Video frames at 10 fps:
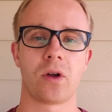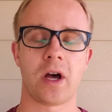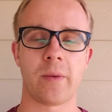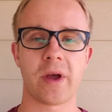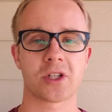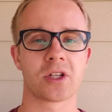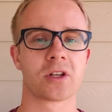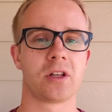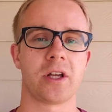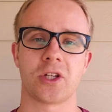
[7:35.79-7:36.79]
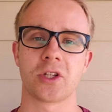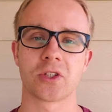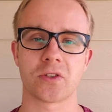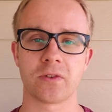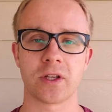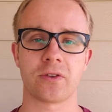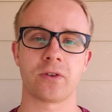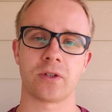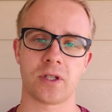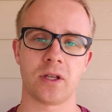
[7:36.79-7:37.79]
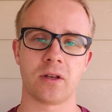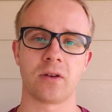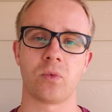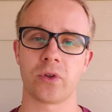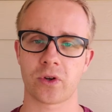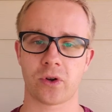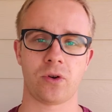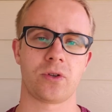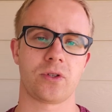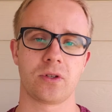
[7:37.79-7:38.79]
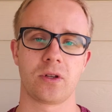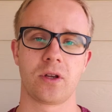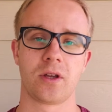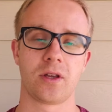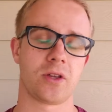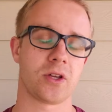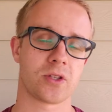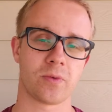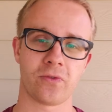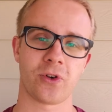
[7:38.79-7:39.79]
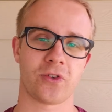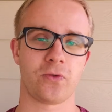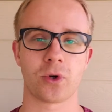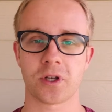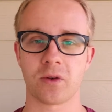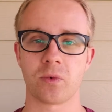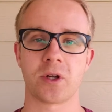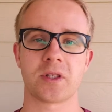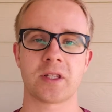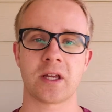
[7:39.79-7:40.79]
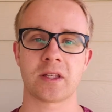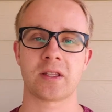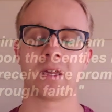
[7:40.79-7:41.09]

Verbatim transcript: I mentioned Galatians 3:13 with a curse. There's a verse 14 where it says